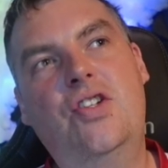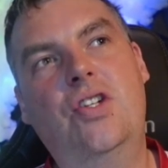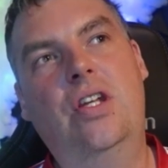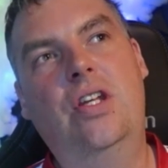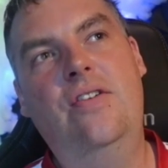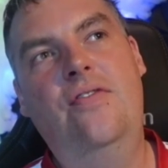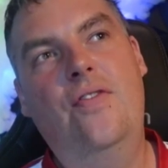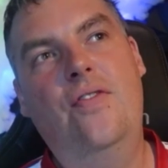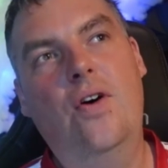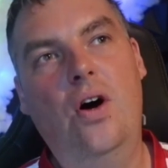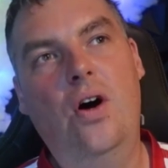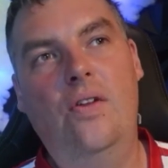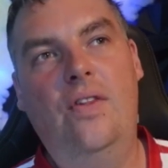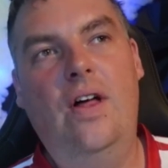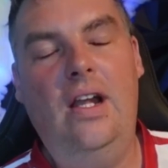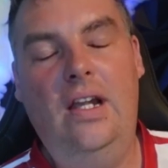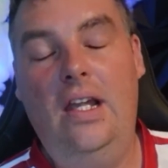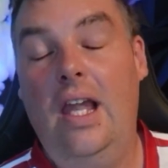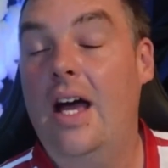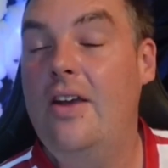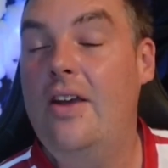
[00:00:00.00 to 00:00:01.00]
thought that
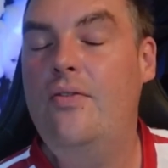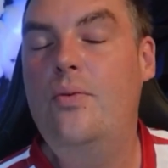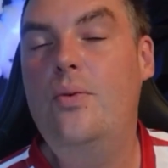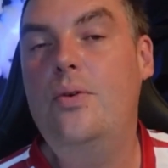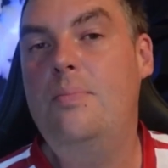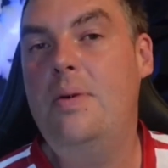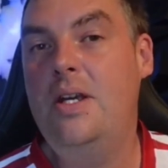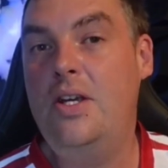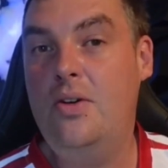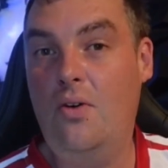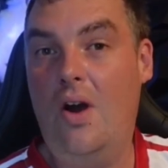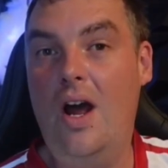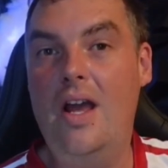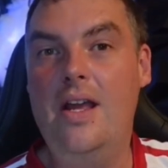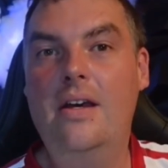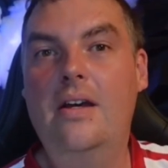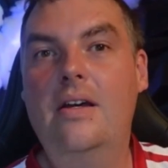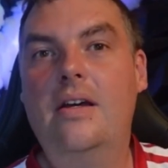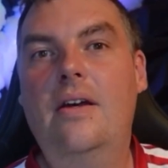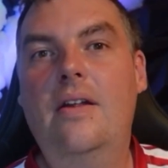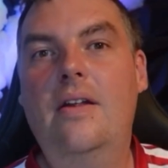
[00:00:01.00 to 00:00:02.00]
life would be great.
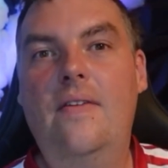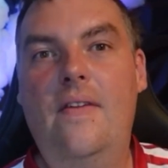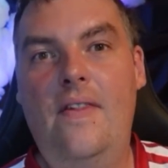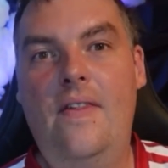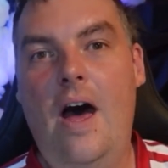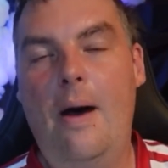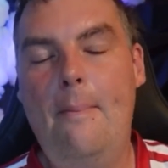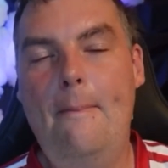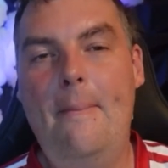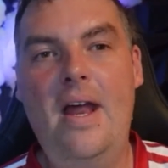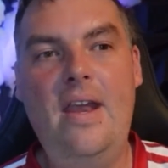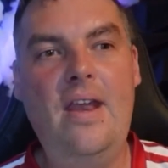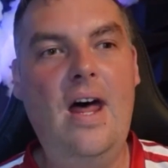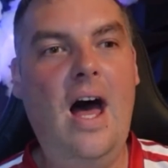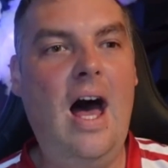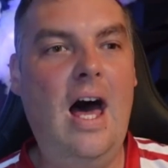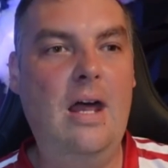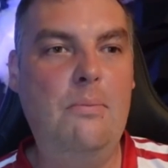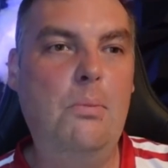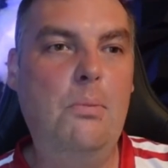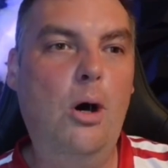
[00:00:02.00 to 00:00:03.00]
That meant I
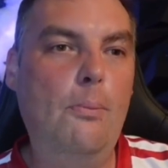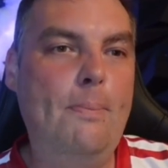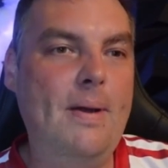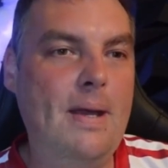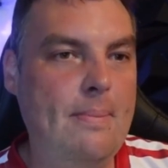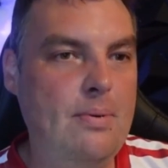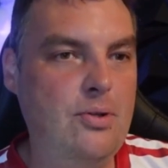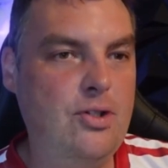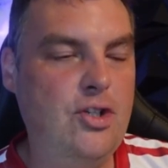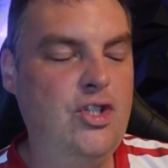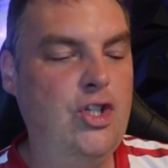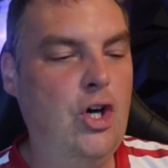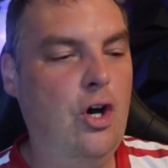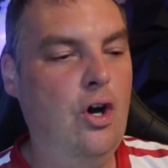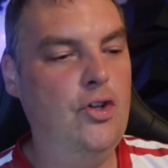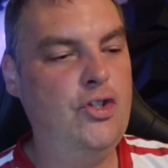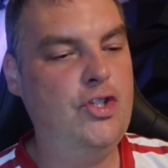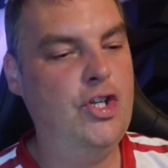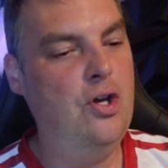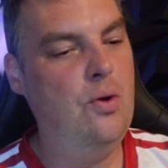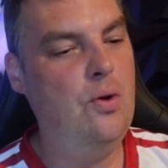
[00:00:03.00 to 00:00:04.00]
had more people to talk
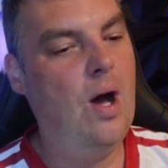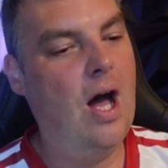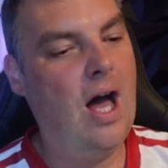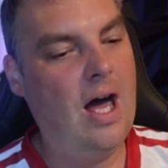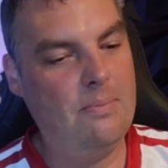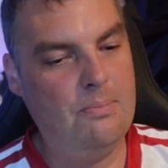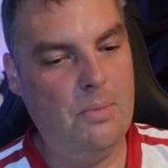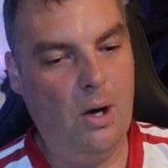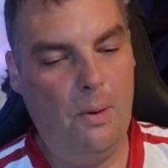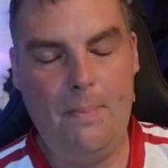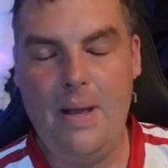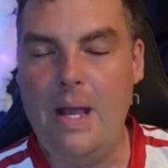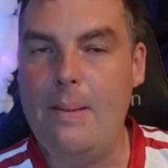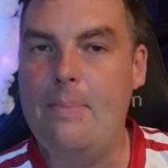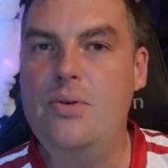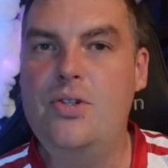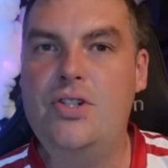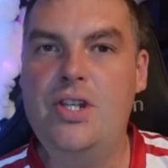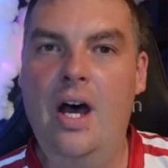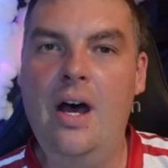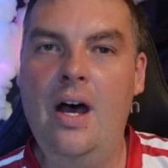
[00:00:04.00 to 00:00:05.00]
to, I had more people
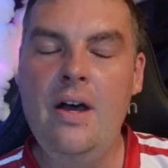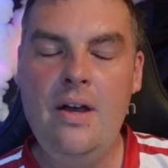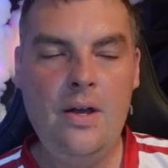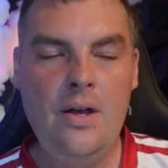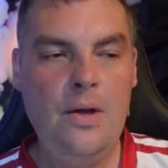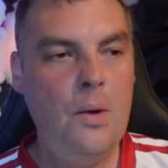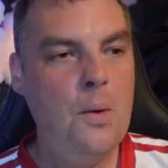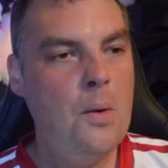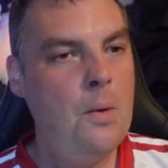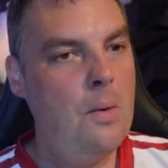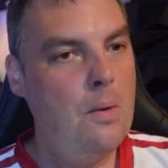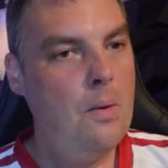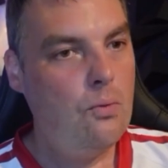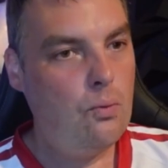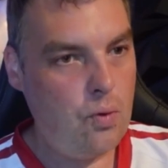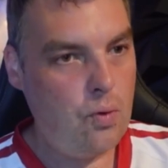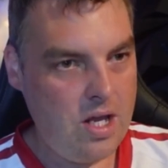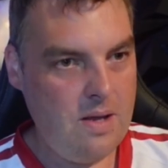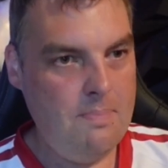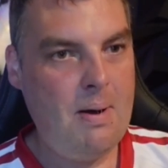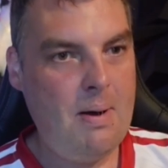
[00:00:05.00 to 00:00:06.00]
to
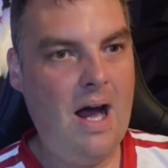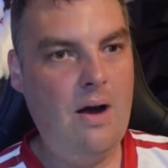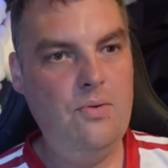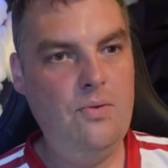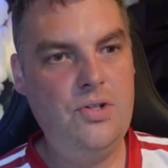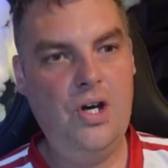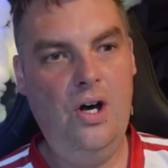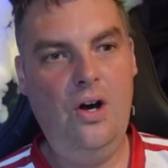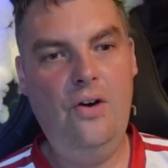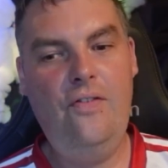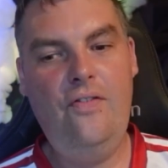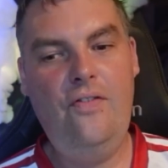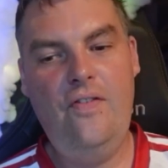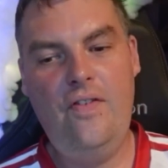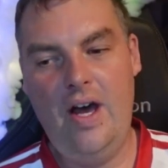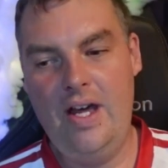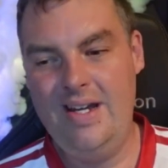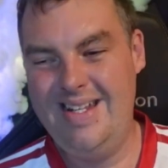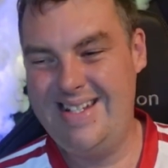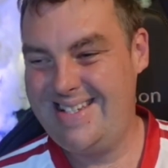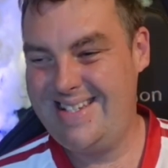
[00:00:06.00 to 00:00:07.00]
rebound off,
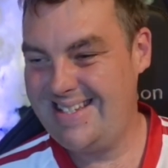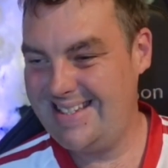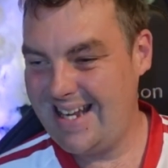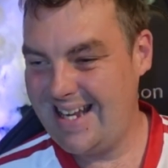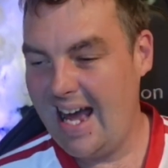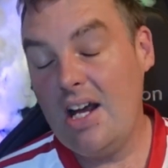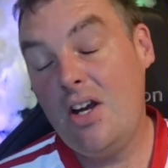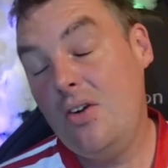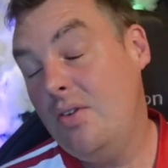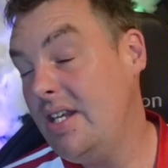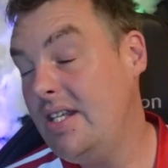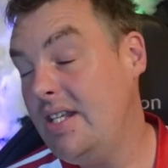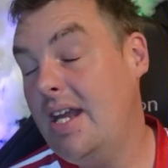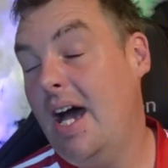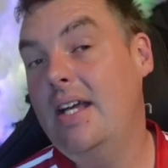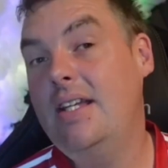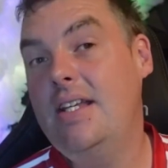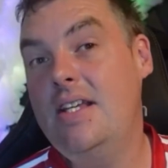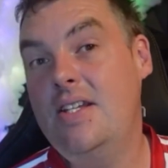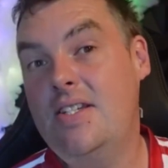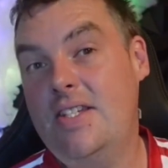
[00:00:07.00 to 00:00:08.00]
and a staggering
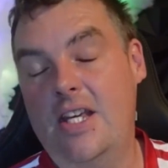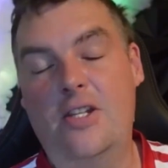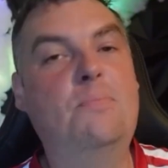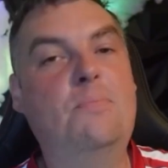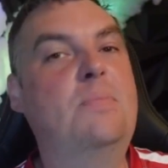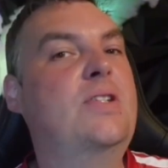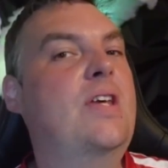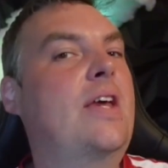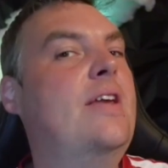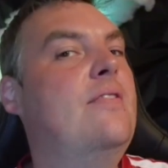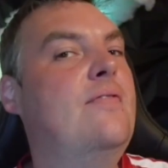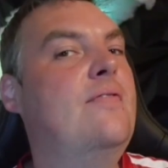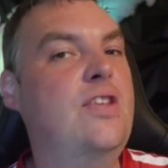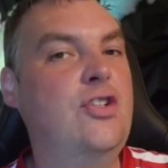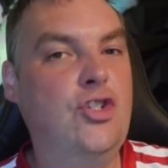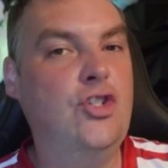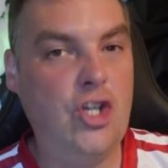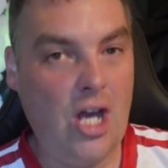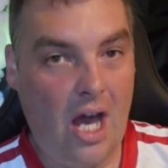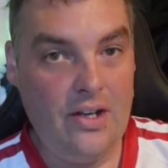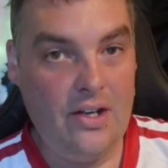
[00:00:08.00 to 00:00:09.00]
96% of this
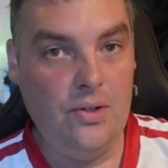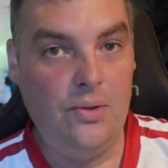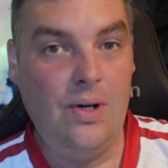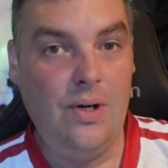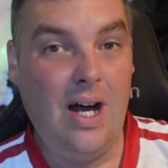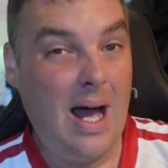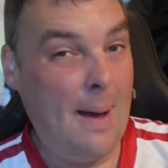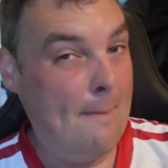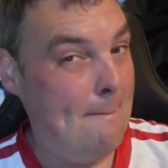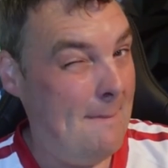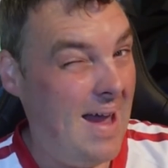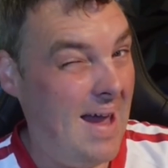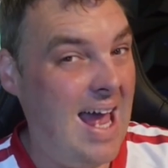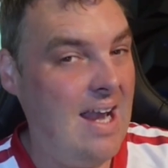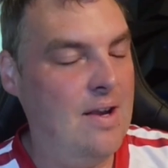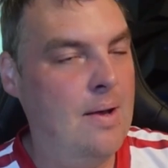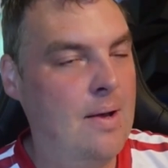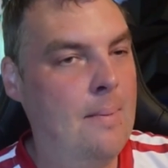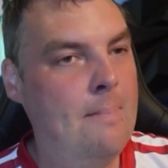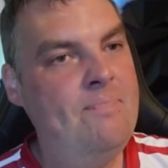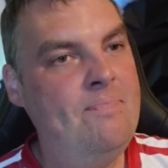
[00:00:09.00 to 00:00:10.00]
channel are men.
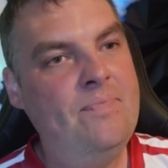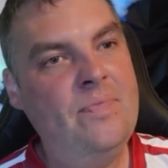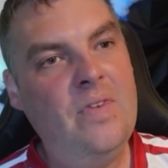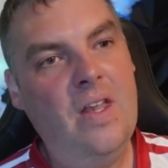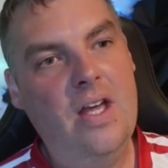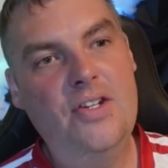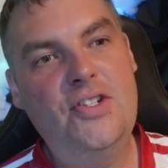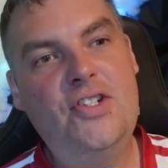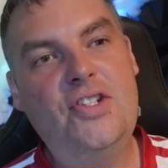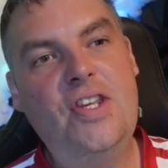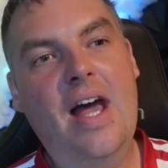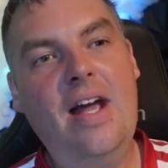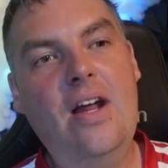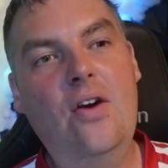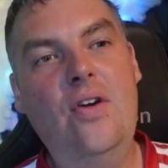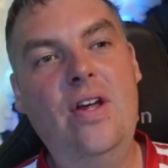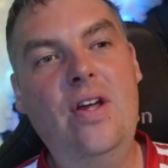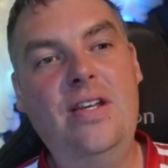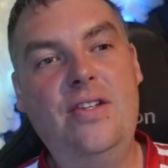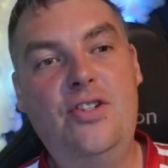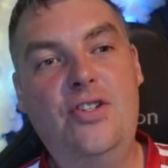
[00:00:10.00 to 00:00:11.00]
A
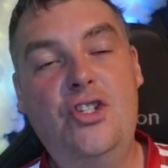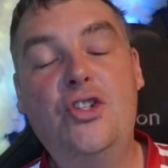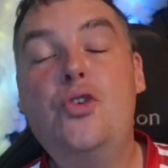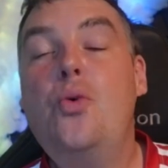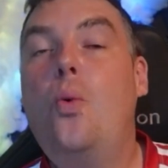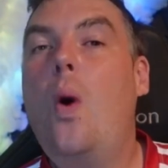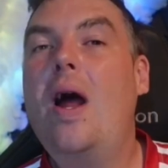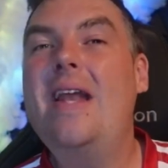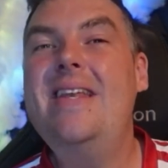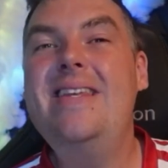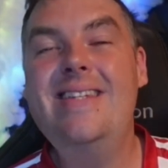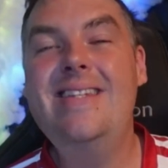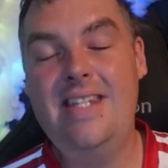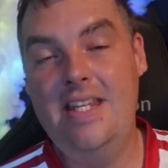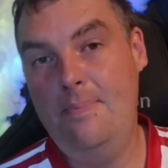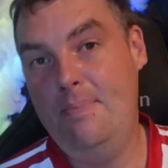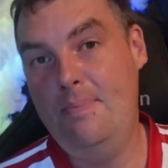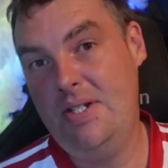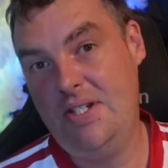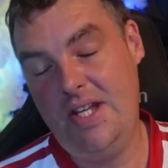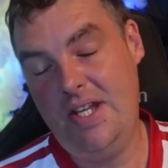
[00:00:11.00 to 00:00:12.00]
staggering
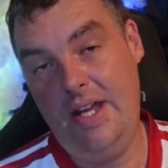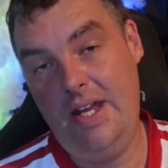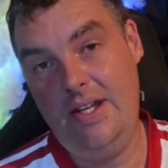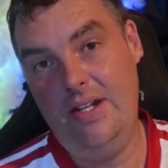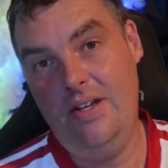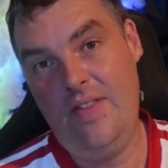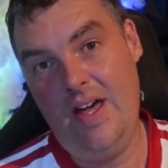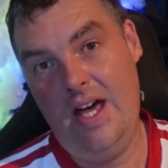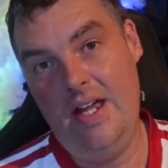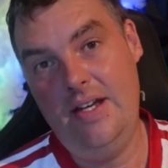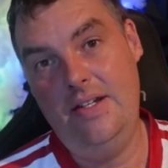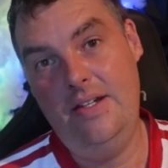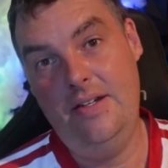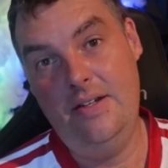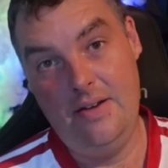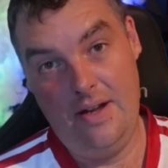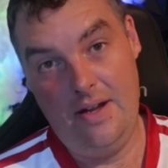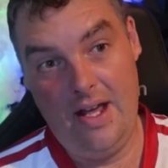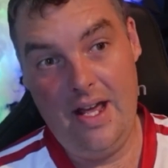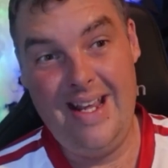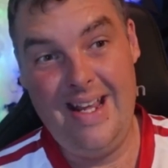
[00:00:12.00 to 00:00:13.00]
20% of that
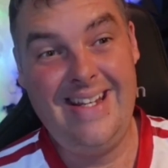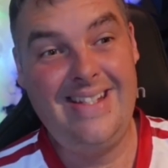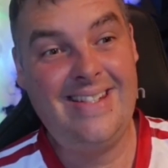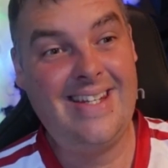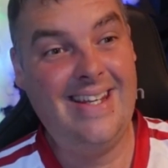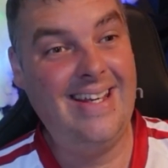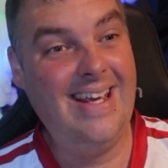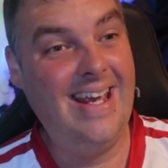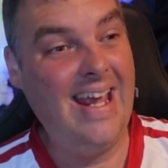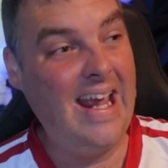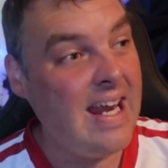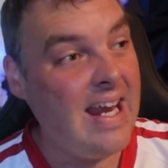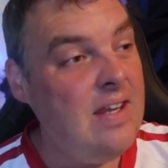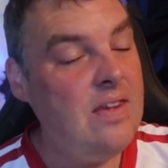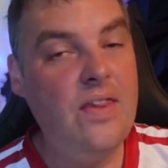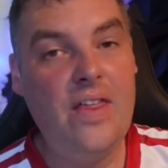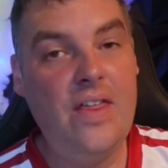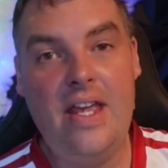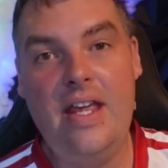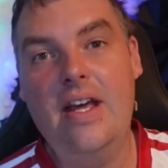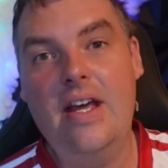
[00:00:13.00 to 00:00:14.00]
is in
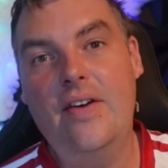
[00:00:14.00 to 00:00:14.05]
the